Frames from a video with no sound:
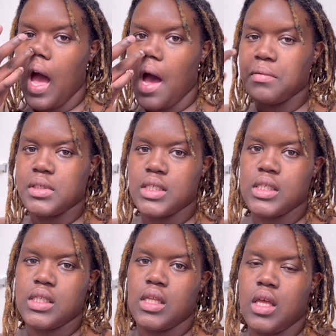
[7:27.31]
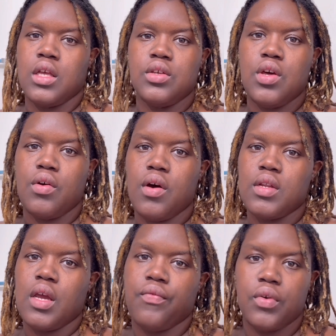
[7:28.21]
I was just, you know, going
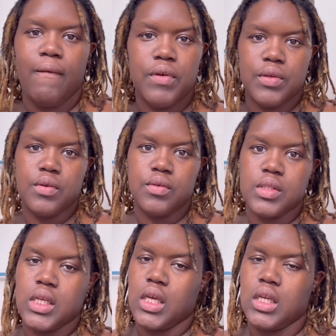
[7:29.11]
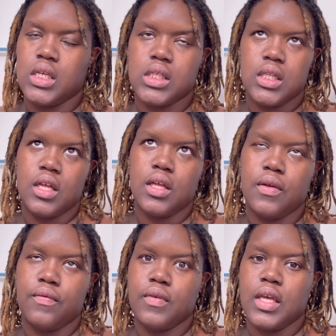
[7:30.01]
there for the food to eat and
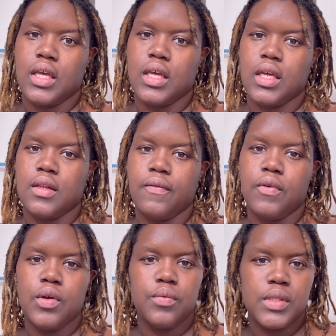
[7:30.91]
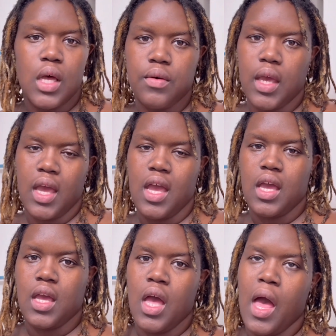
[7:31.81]
stuff and the food was okay.